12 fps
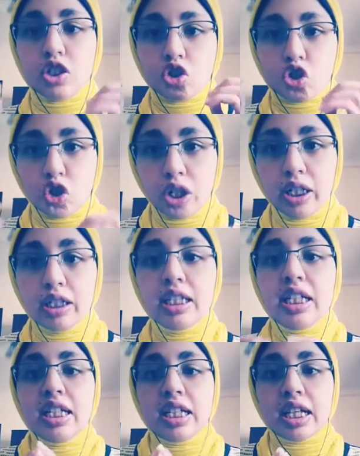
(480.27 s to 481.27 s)
the child,
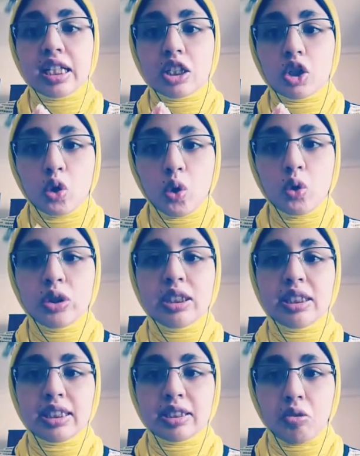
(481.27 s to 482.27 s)
and it causes
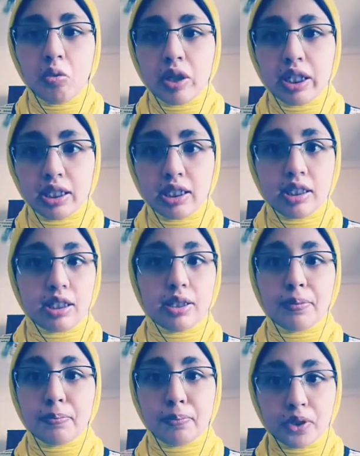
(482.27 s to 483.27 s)
really
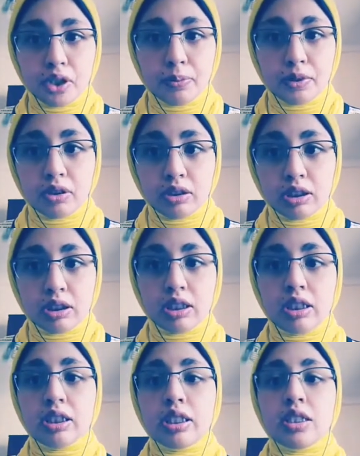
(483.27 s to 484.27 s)
impairment
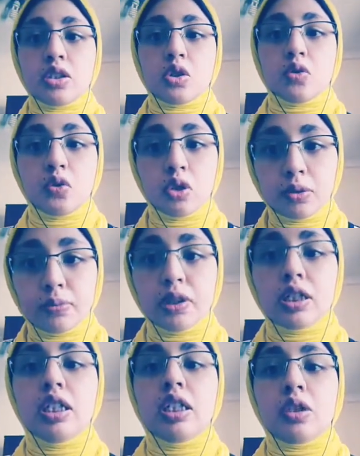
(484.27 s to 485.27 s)
in his
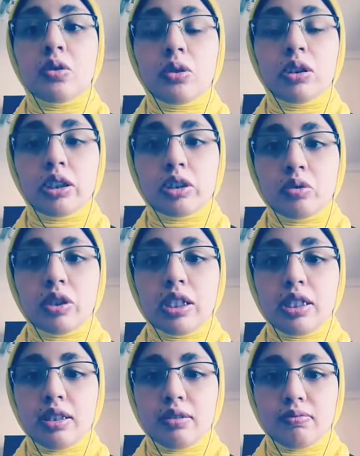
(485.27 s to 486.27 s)
development, causes
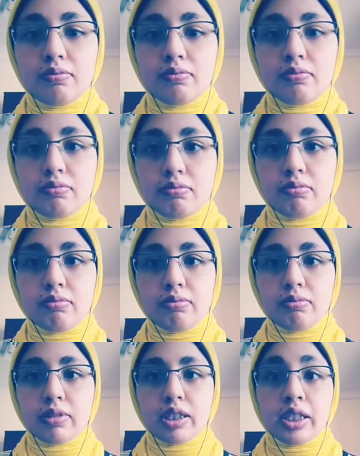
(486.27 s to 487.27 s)
really
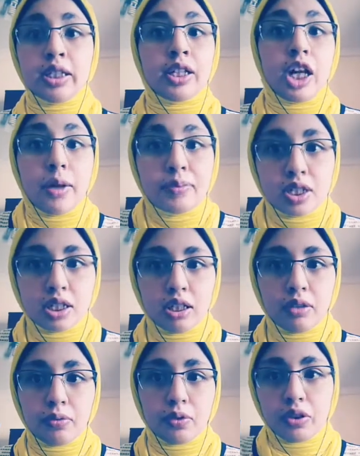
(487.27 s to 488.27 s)

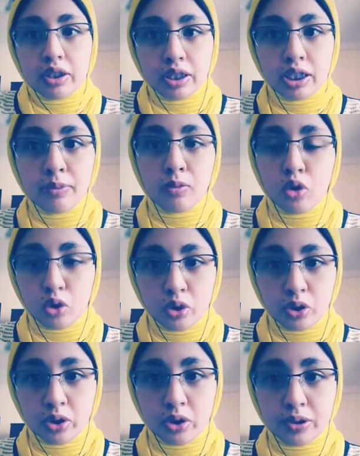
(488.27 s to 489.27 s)
obstacle for him or
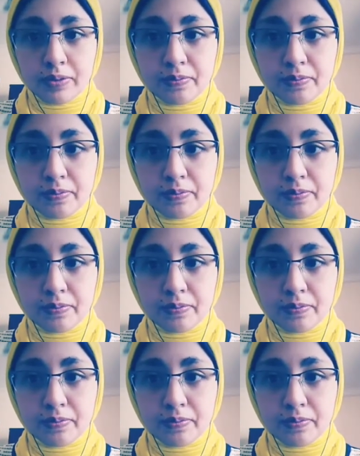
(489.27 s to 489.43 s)
her.